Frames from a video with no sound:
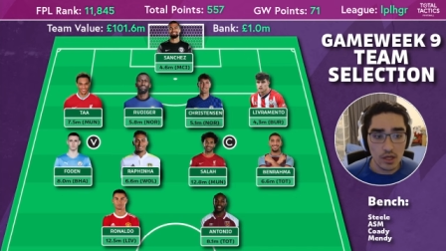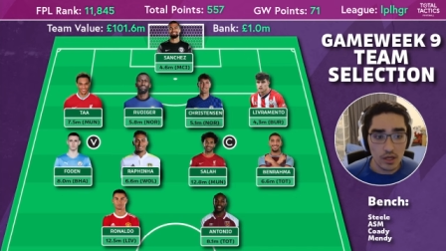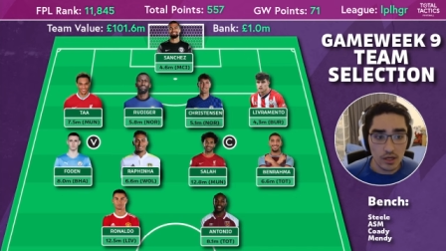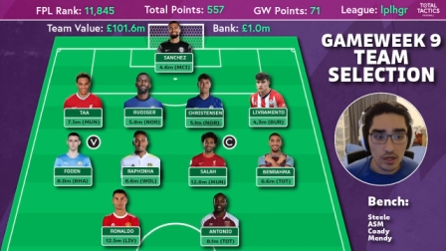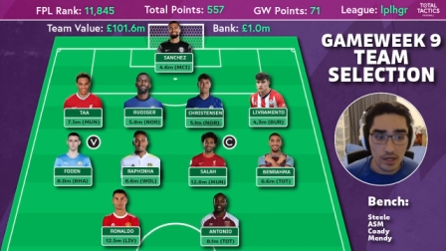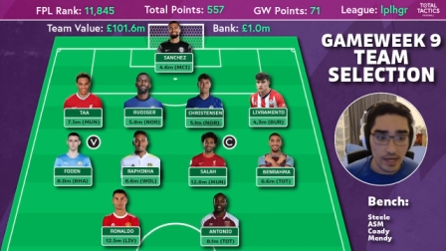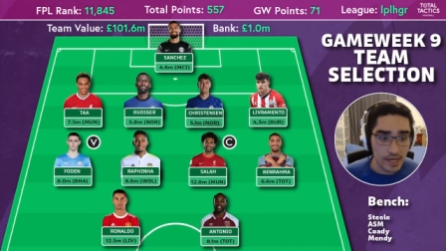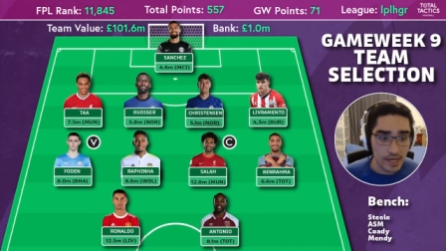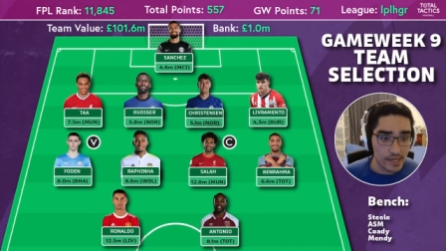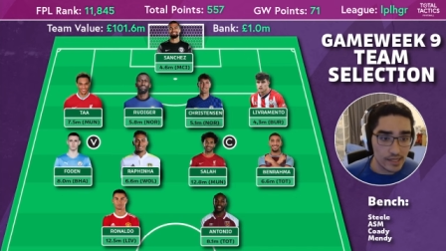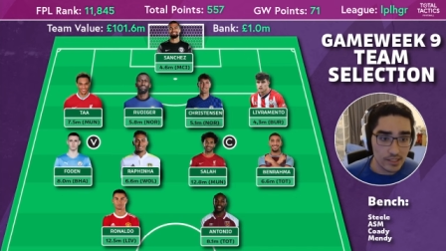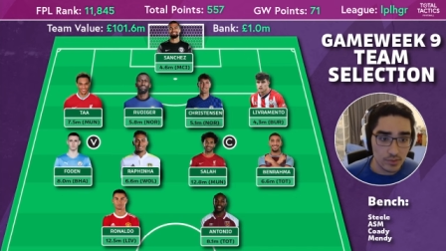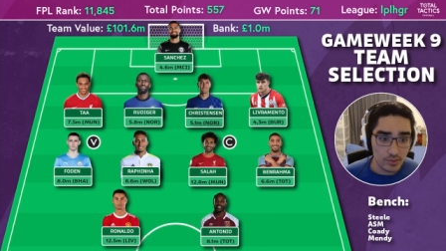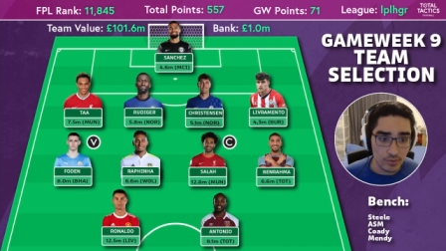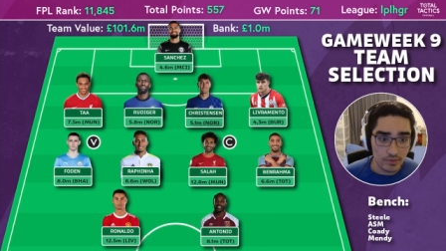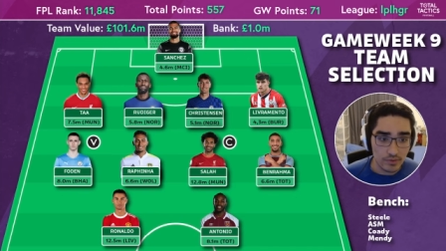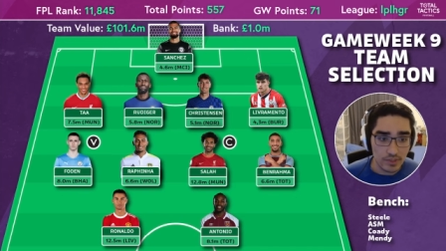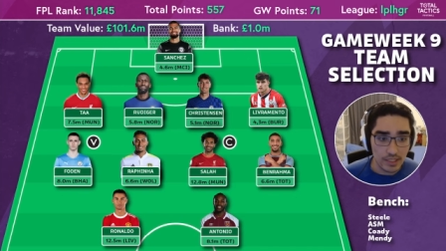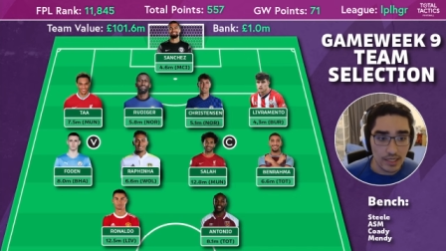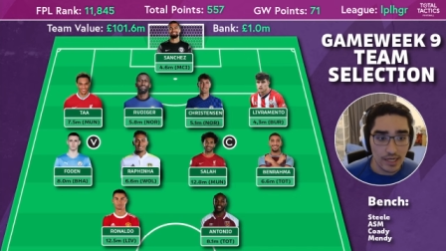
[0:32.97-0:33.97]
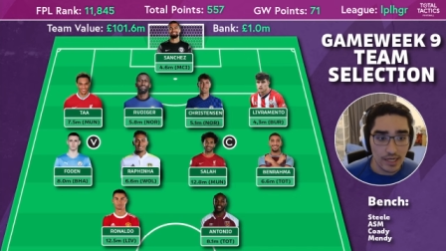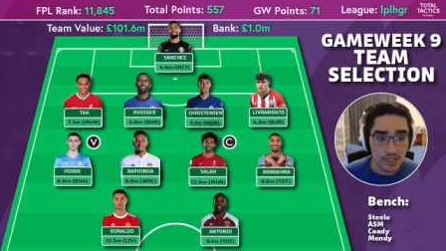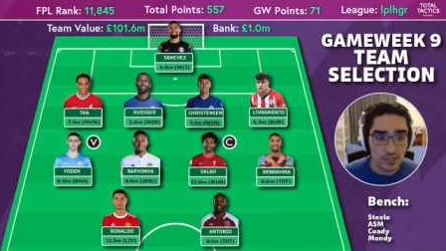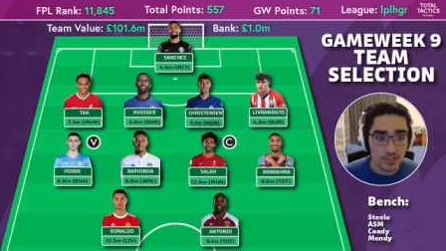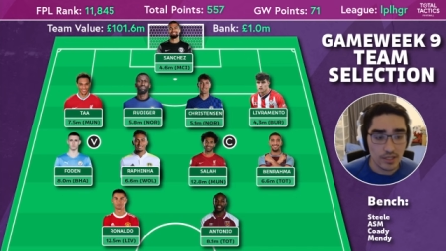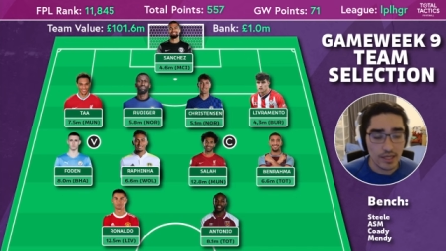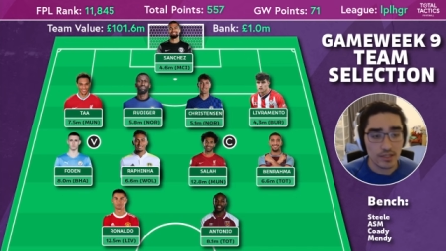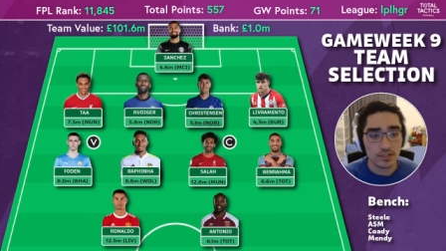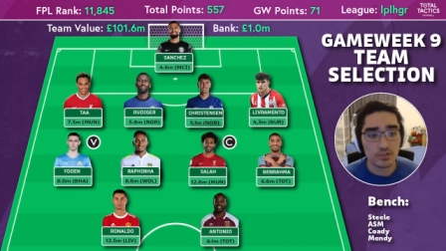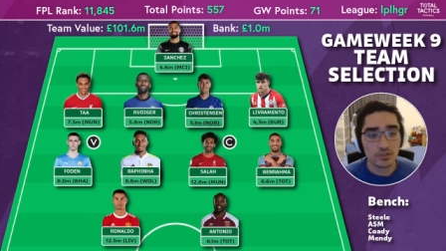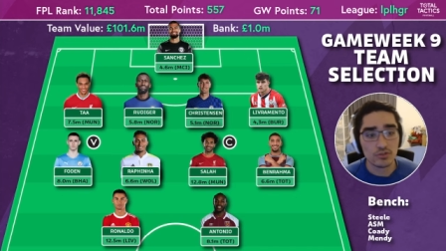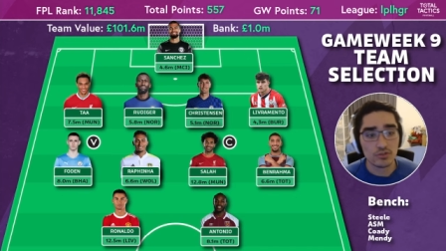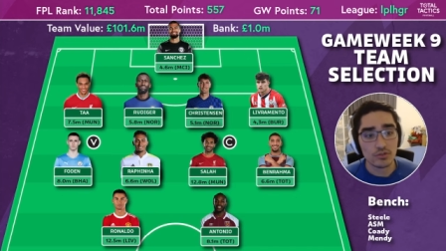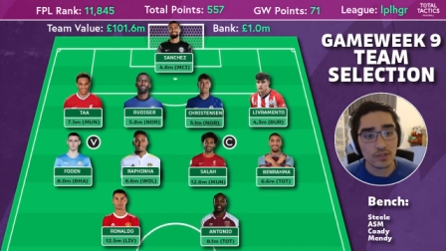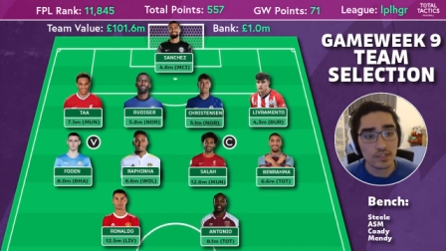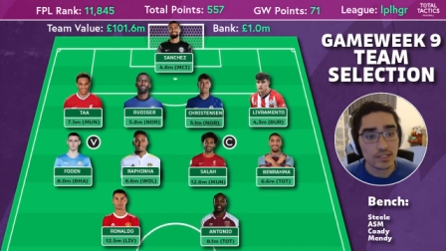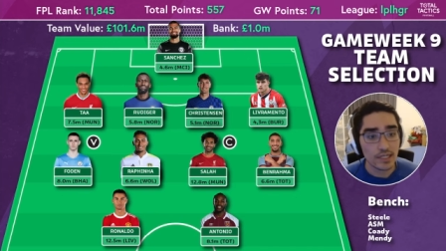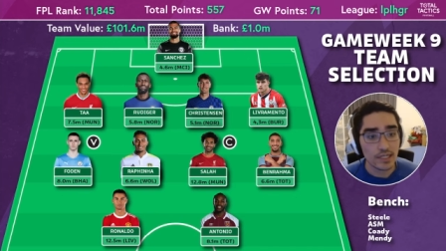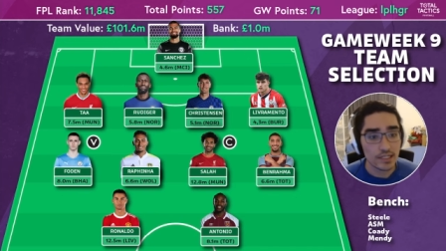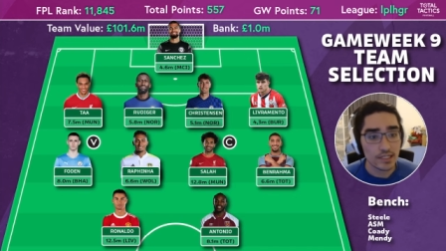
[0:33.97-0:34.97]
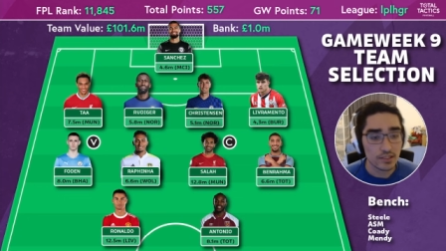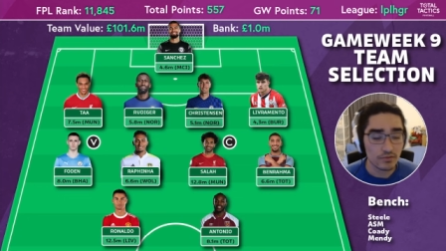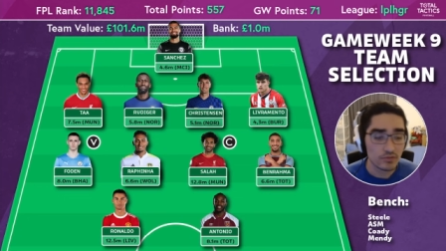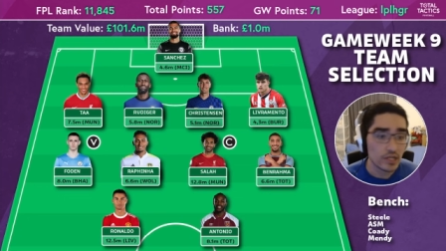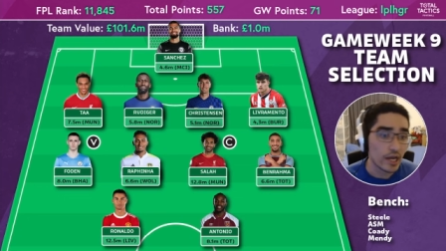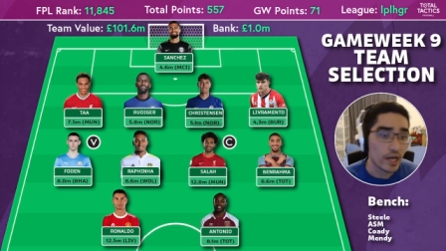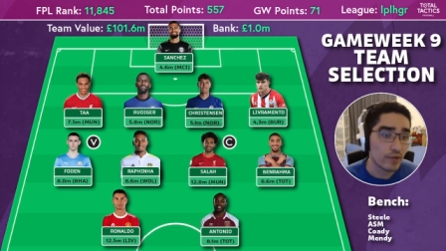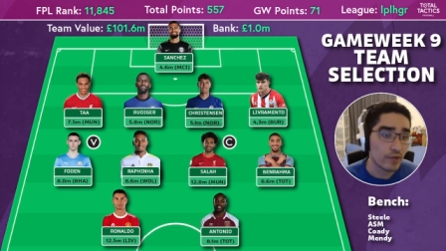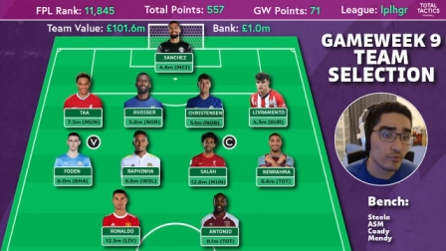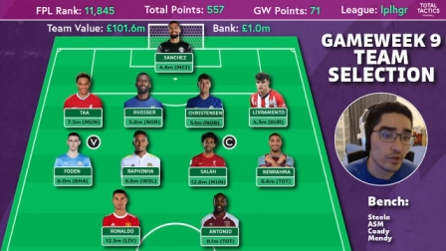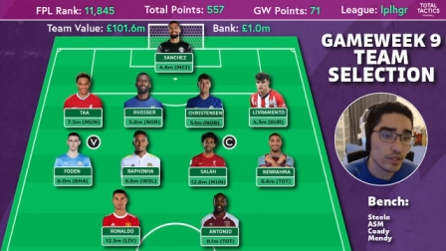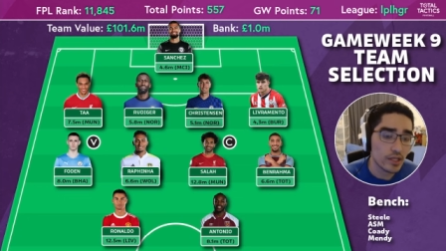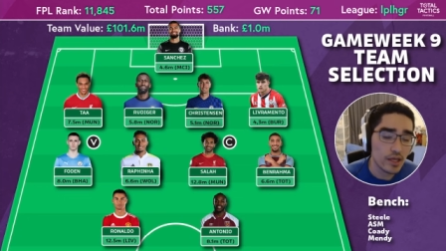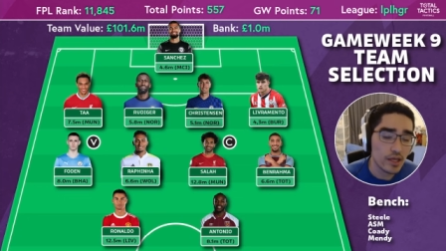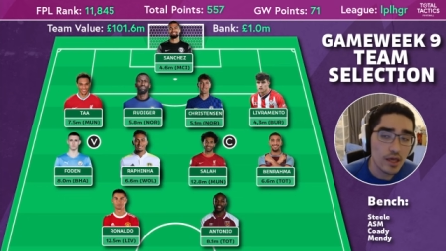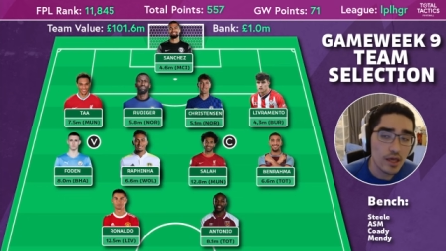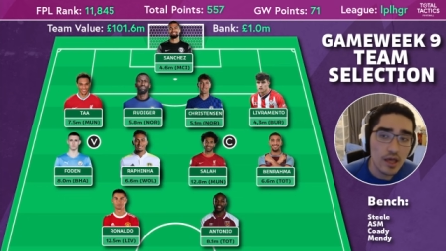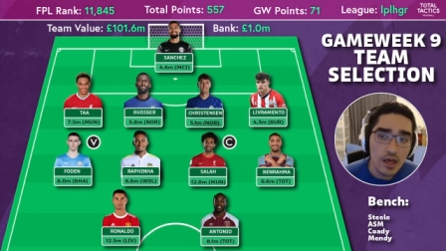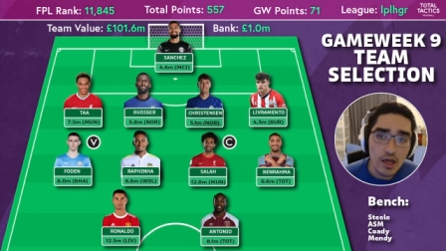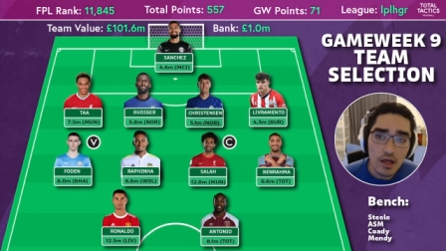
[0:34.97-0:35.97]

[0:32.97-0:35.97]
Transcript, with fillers: uh, uh, as we've seen, has, has stood the test of time really.